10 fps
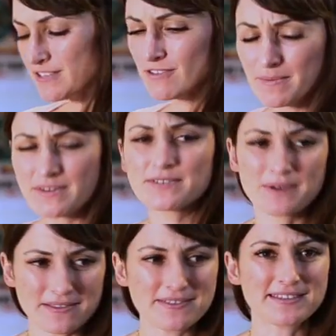like strawberries are
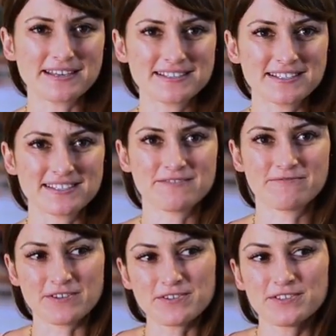one of the things, it's the
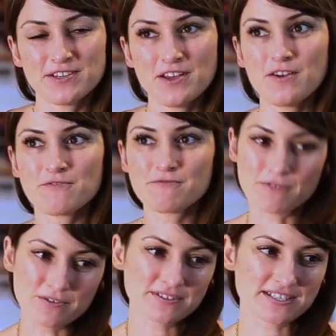first
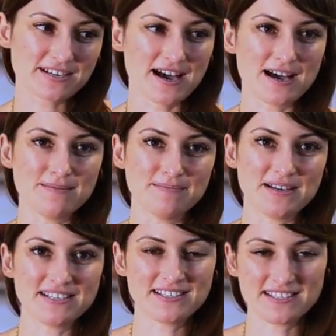fruit to come
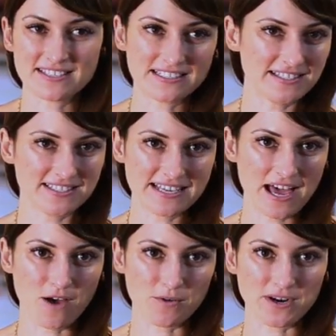into season, at least in
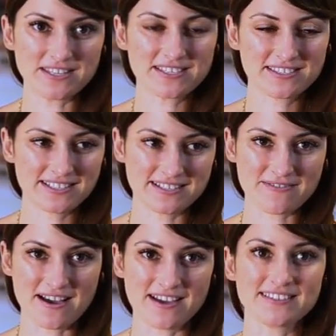California, that
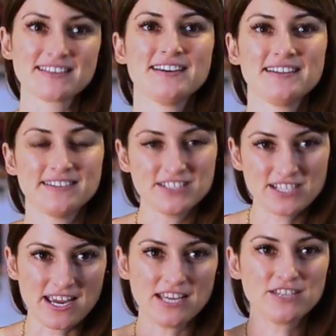signifies the
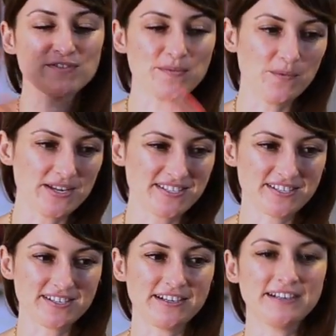change from
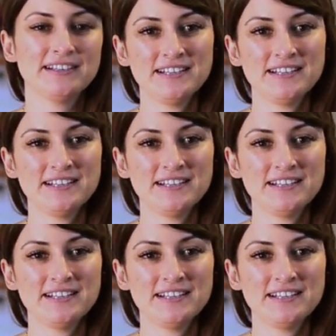winter,